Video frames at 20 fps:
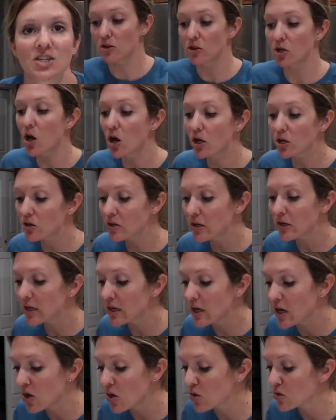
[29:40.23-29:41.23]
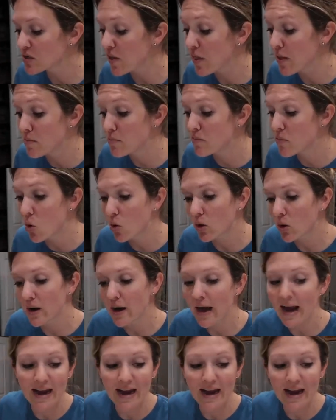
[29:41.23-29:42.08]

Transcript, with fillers: The longer it goes, the more